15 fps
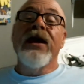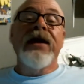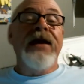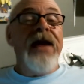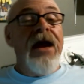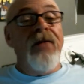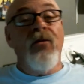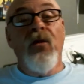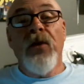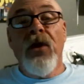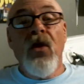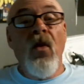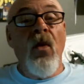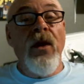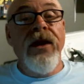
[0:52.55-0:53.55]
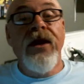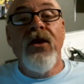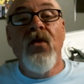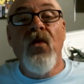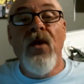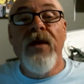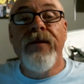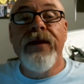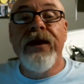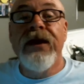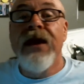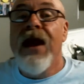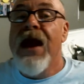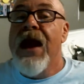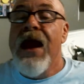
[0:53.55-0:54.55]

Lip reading: camera recording equipment.